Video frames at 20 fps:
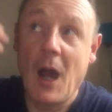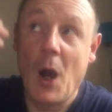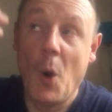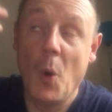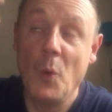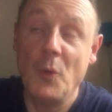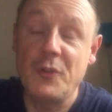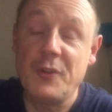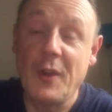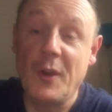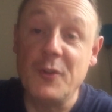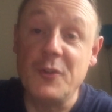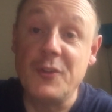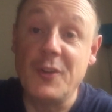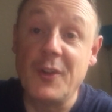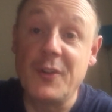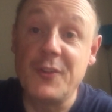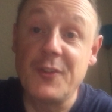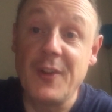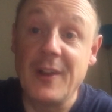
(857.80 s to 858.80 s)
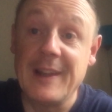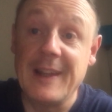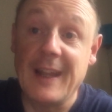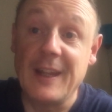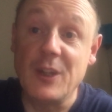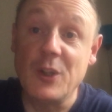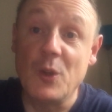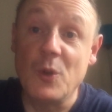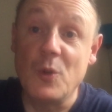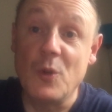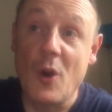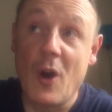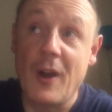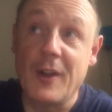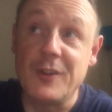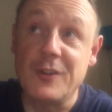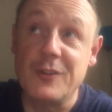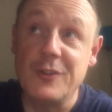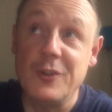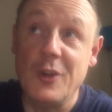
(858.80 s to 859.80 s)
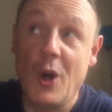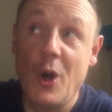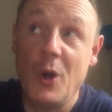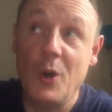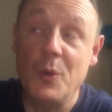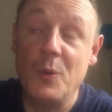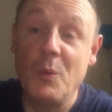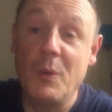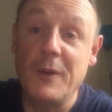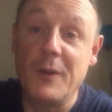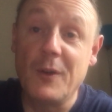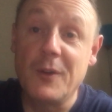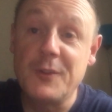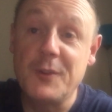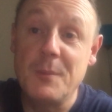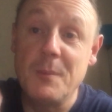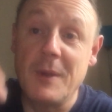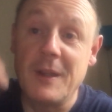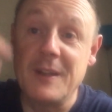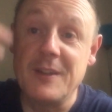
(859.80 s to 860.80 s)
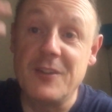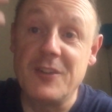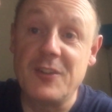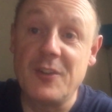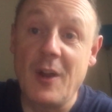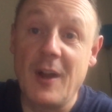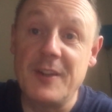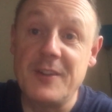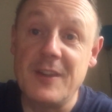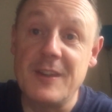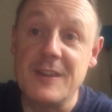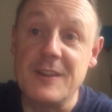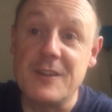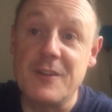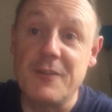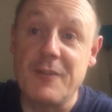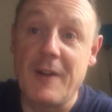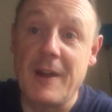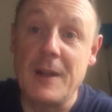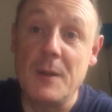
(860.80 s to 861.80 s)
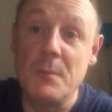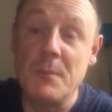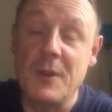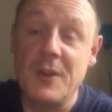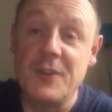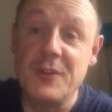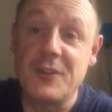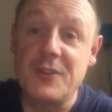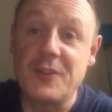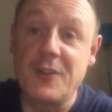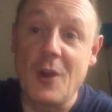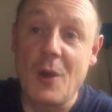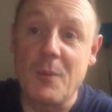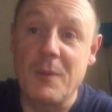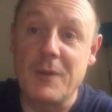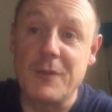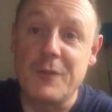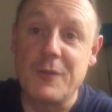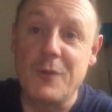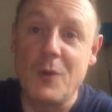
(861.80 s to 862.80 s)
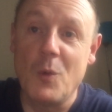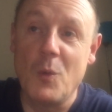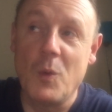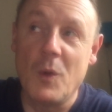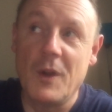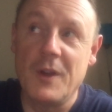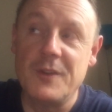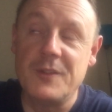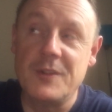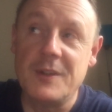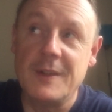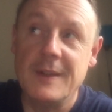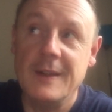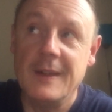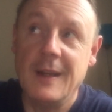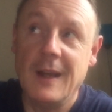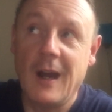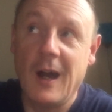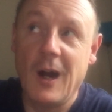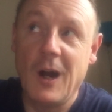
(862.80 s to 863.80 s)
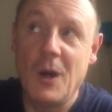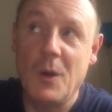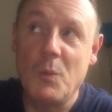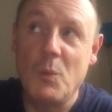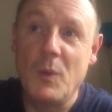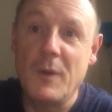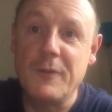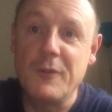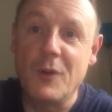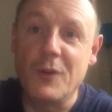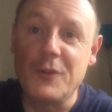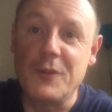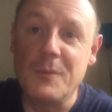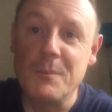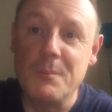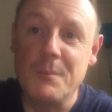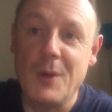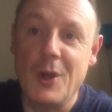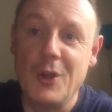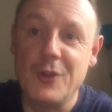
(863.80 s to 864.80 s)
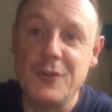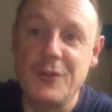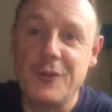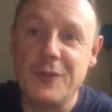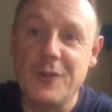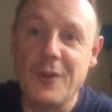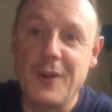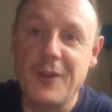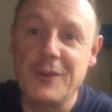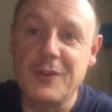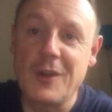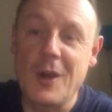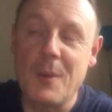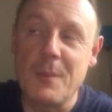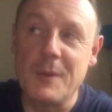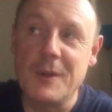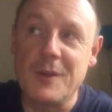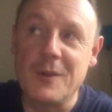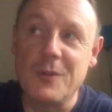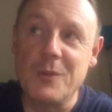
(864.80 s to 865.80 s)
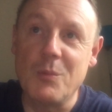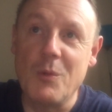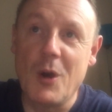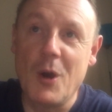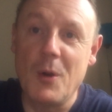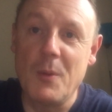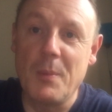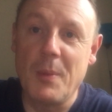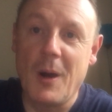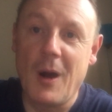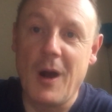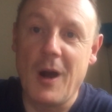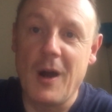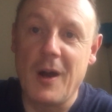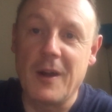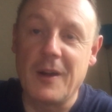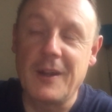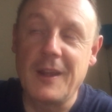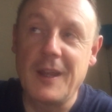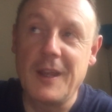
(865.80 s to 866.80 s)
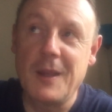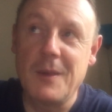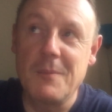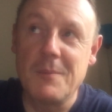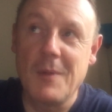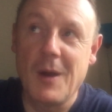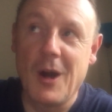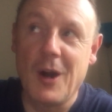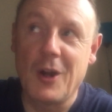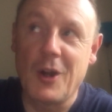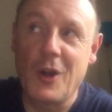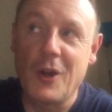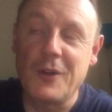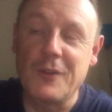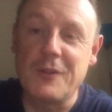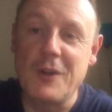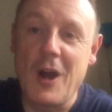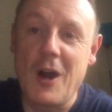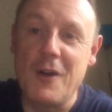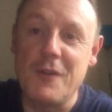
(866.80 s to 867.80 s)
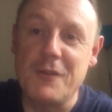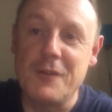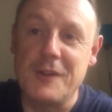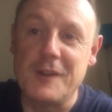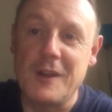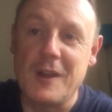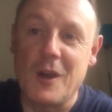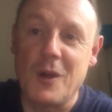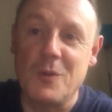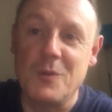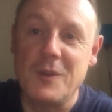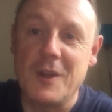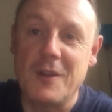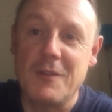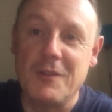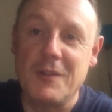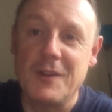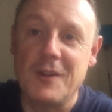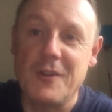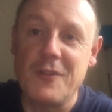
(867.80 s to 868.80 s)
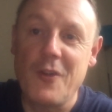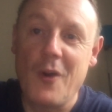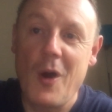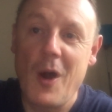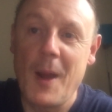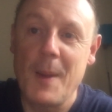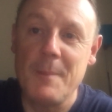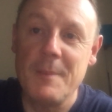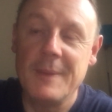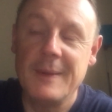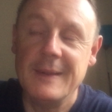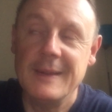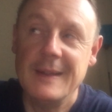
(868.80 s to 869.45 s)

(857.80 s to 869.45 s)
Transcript: Also, just to let you guys know, we've got some exciting developments going forwards. We've got some merchandise coming as well, but I'll kind of cut a video nearer the time